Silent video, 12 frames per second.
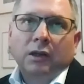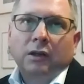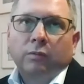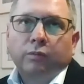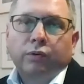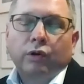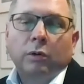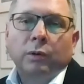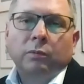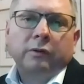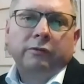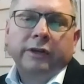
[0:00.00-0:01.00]
It
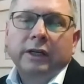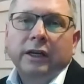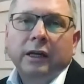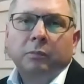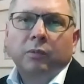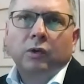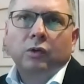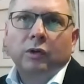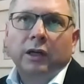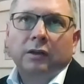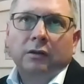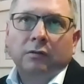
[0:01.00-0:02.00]
probably will happen
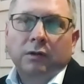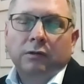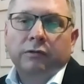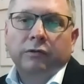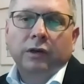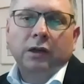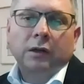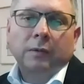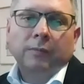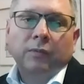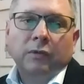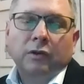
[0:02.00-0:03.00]
together with
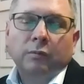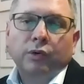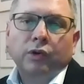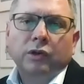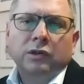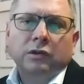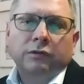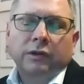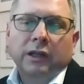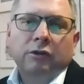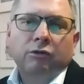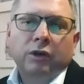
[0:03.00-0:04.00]
the burst of
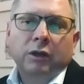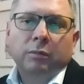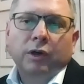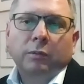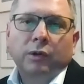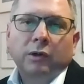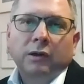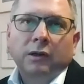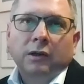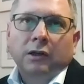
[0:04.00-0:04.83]
the equity bubble.